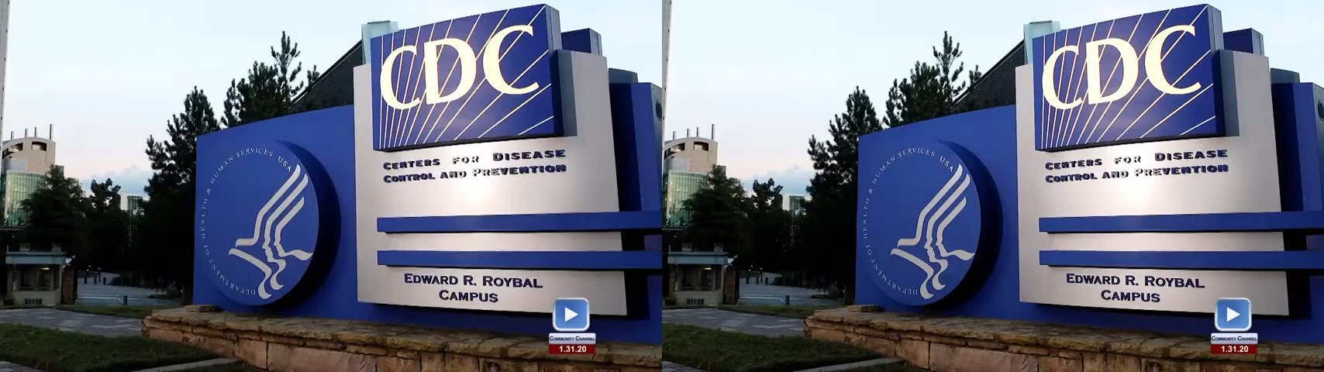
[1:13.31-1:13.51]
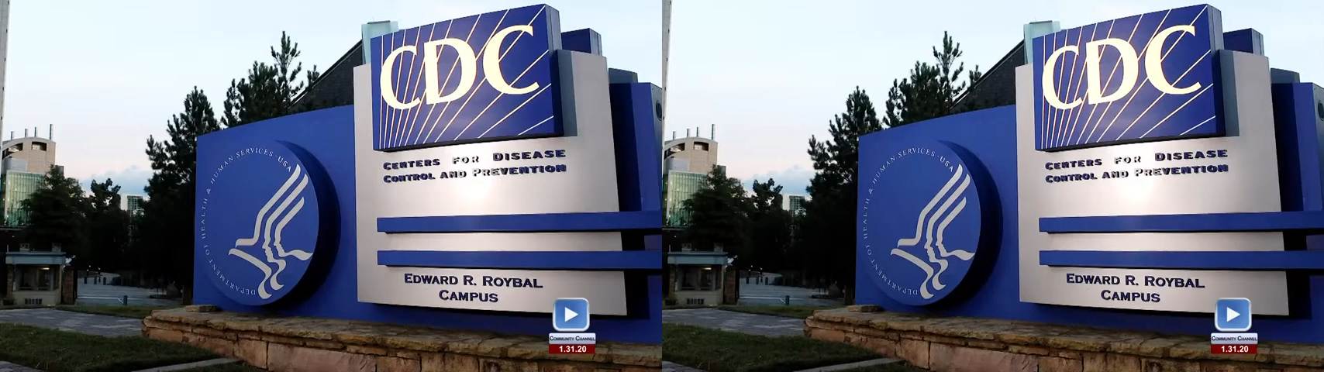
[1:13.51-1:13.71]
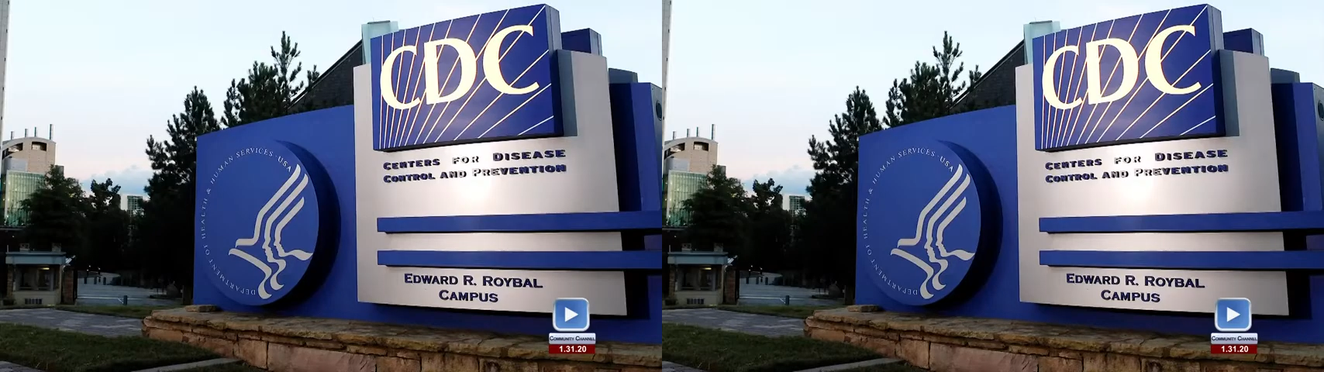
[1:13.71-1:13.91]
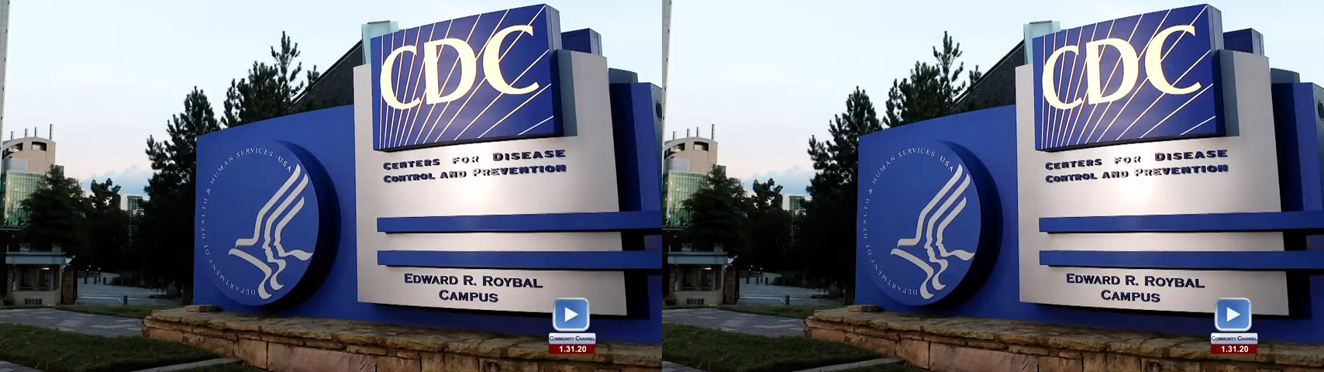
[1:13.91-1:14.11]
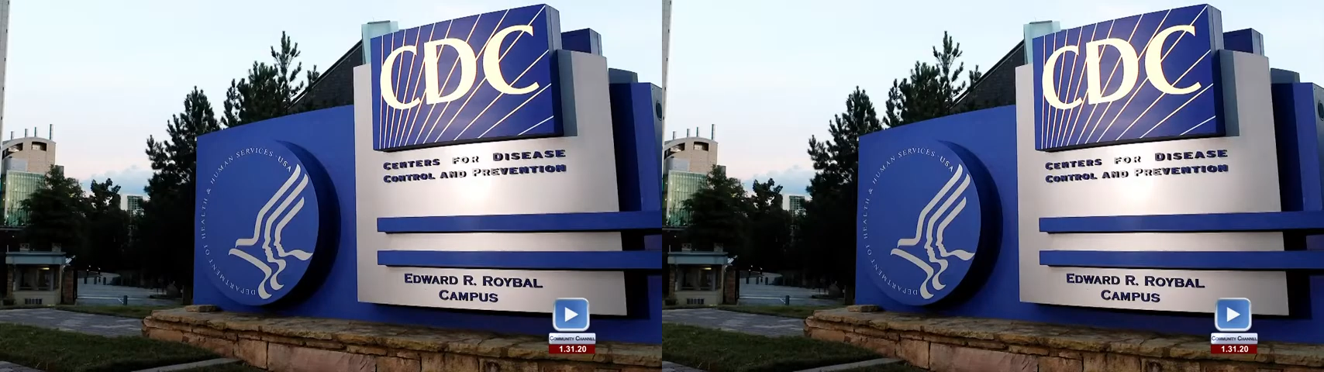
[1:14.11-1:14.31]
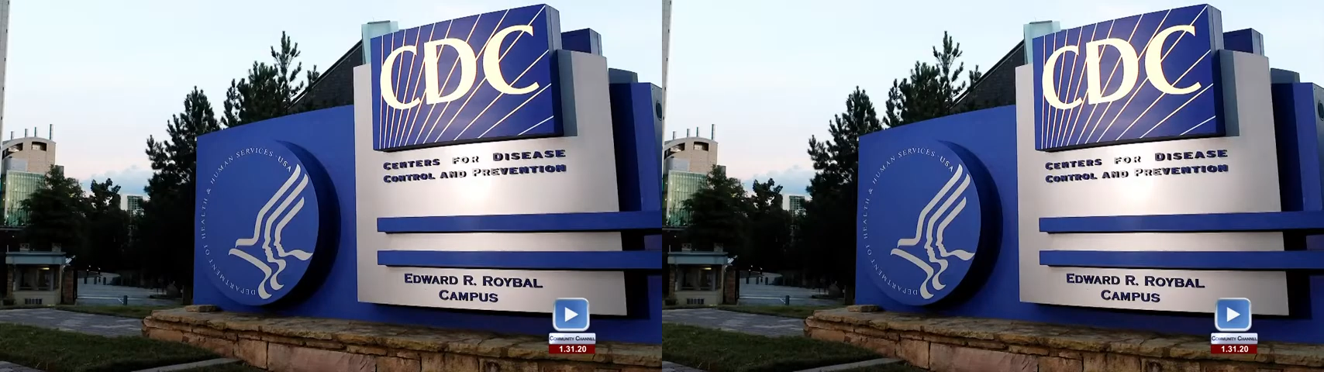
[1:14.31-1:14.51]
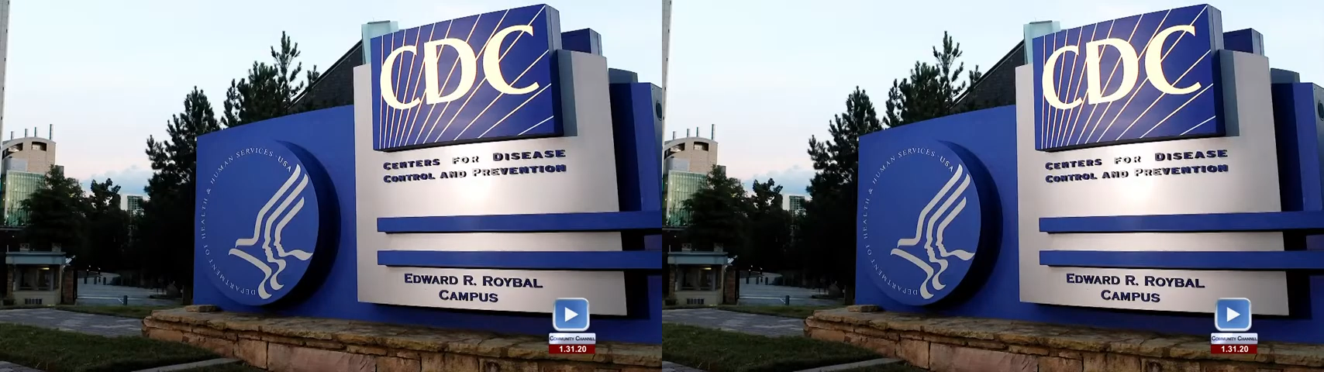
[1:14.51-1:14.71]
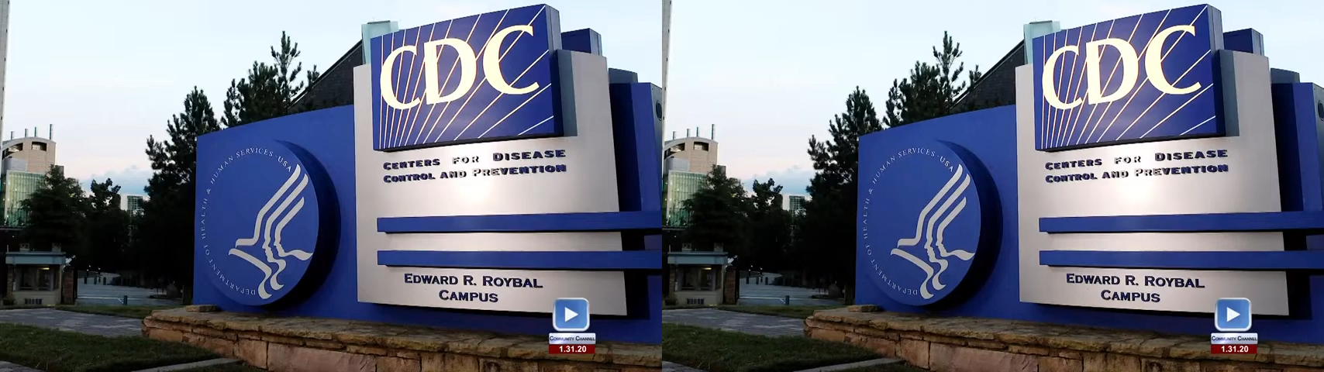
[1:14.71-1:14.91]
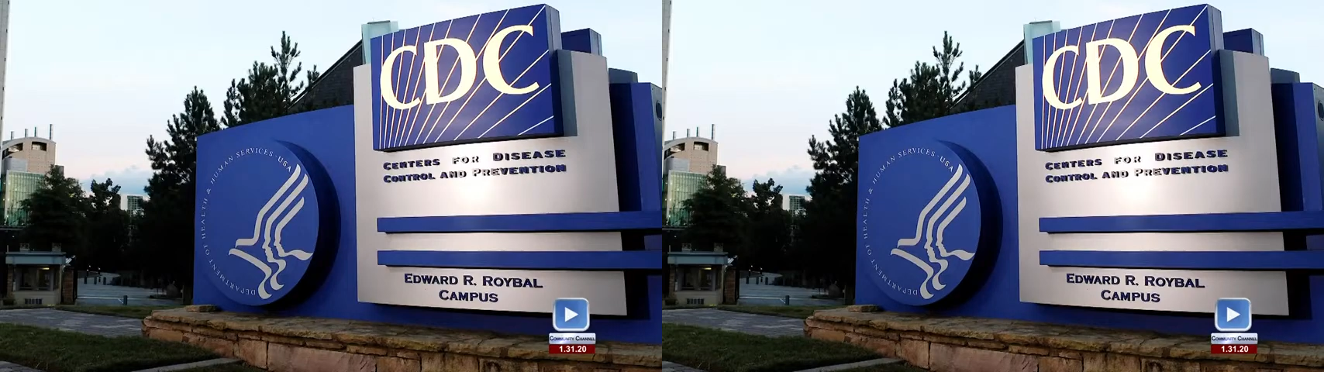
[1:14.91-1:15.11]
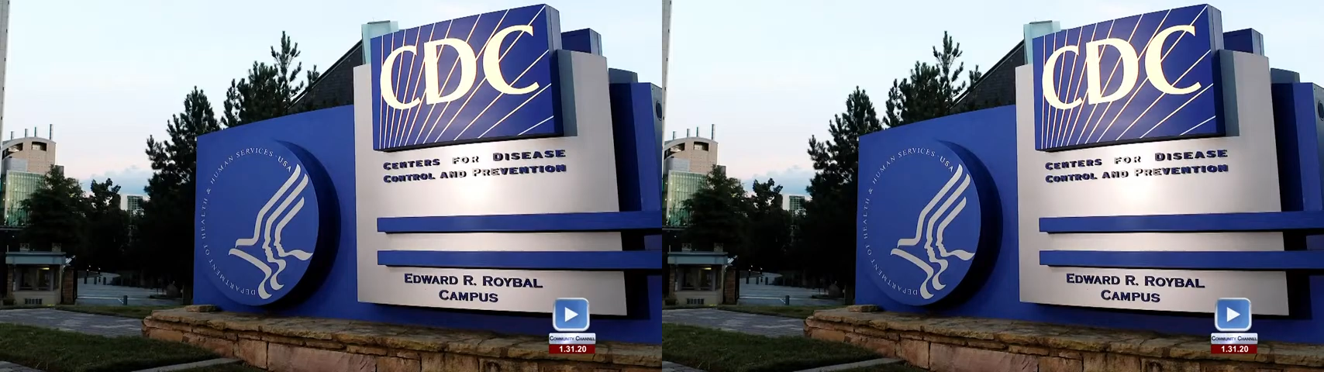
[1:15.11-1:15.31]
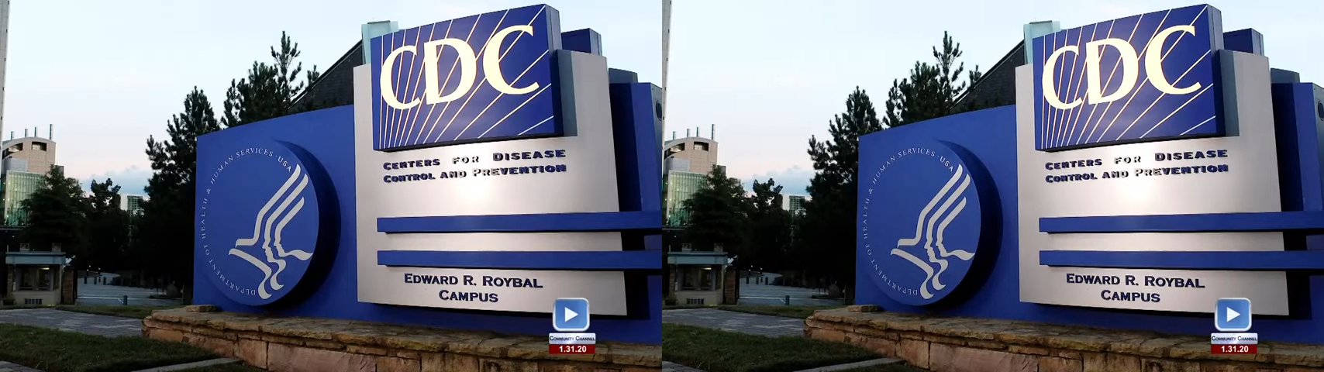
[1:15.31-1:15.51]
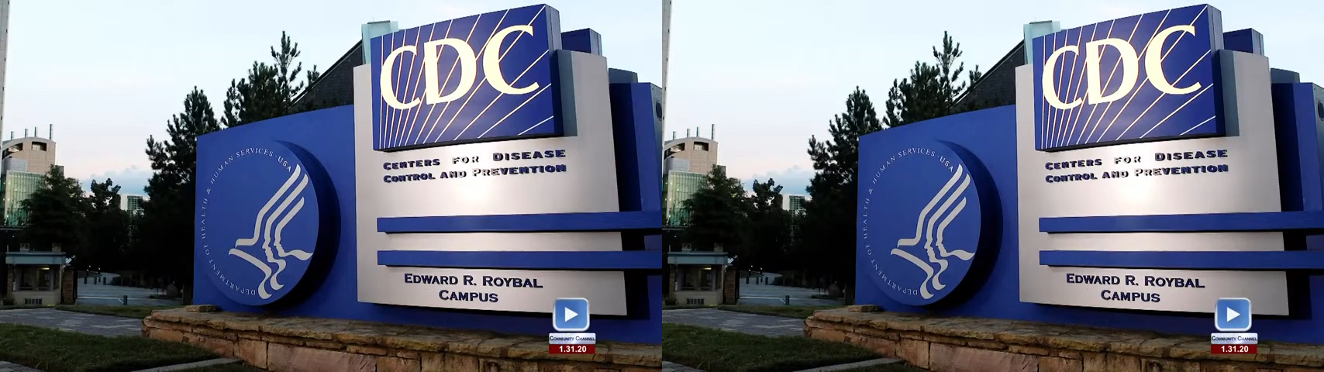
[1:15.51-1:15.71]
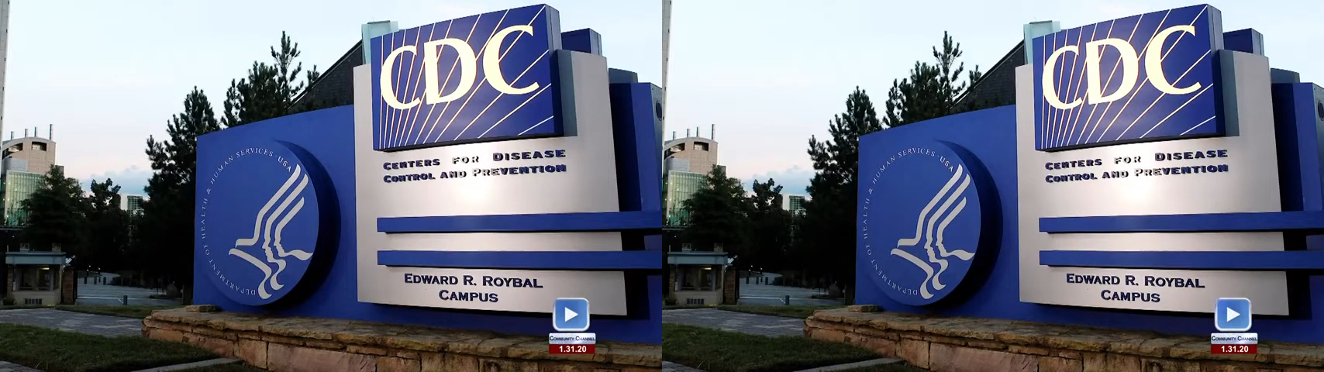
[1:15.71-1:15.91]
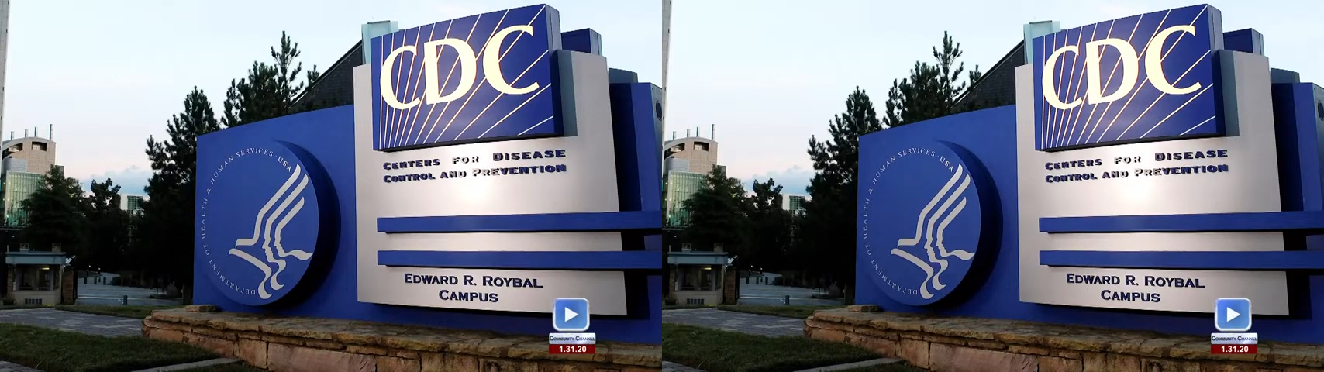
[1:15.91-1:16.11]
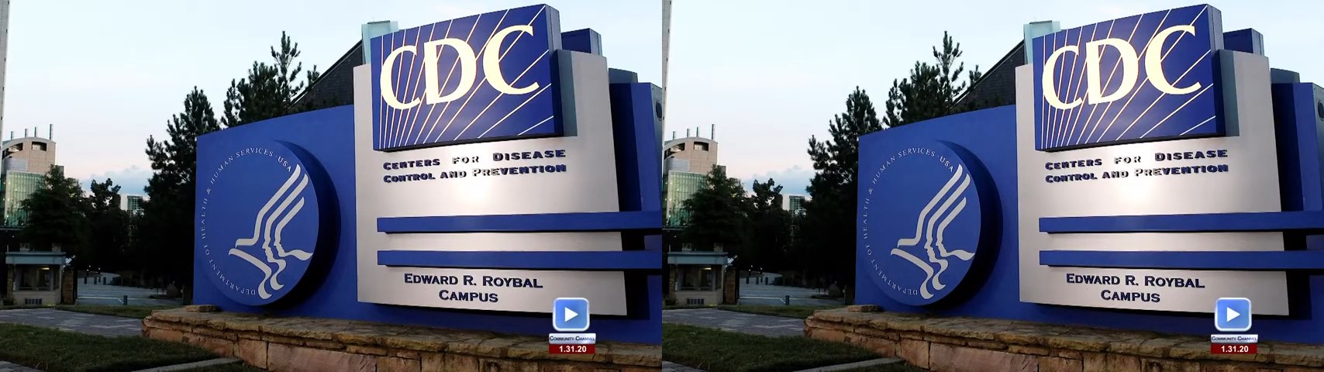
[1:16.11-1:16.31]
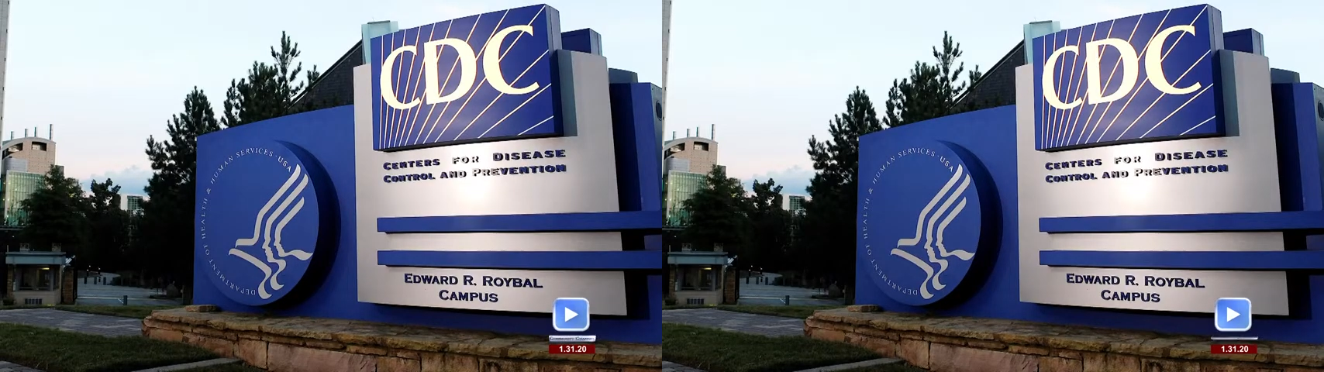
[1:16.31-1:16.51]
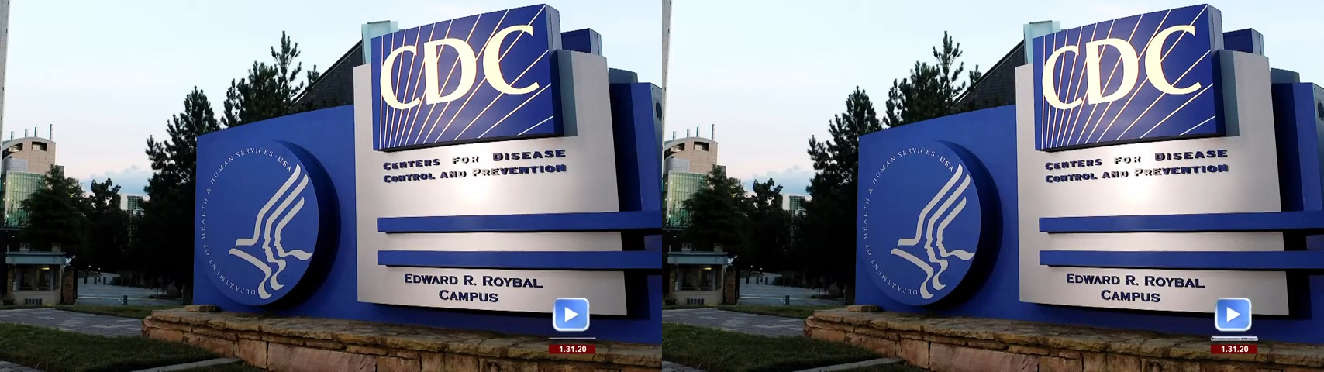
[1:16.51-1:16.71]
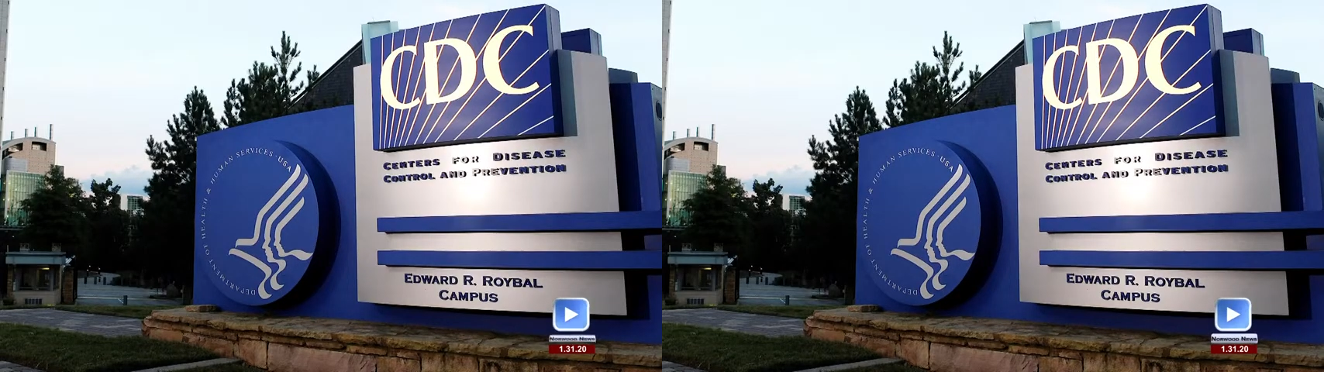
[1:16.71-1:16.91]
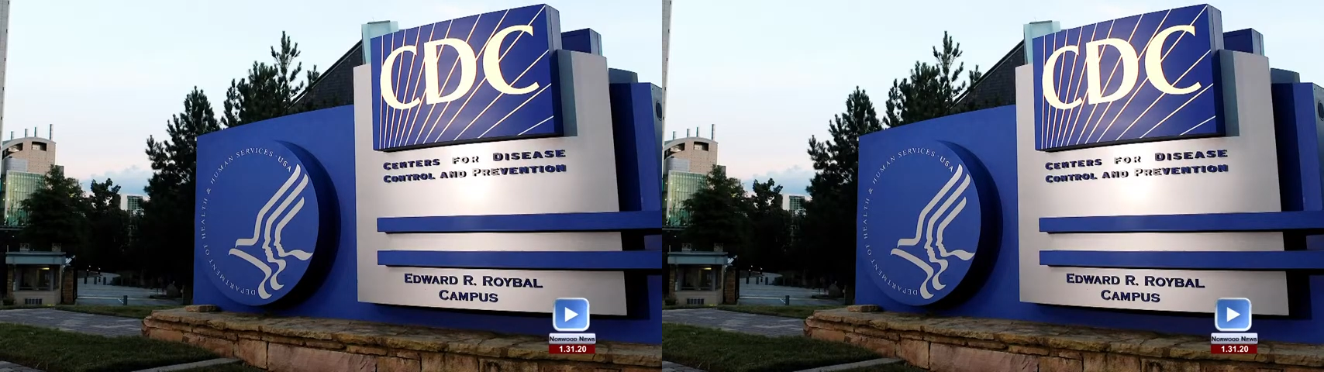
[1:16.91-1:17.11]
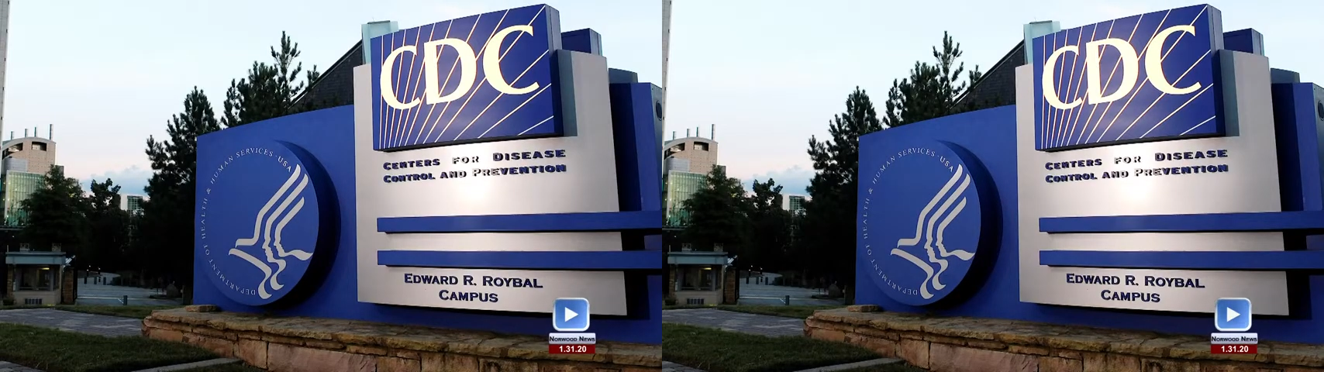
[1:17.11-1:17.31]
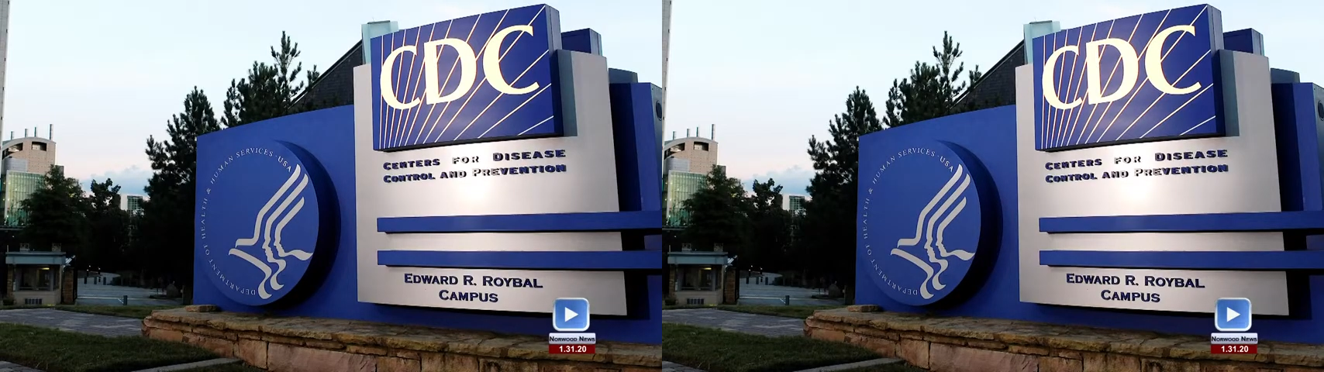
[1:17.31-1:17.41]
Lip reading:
Nobody's mouth can be seen.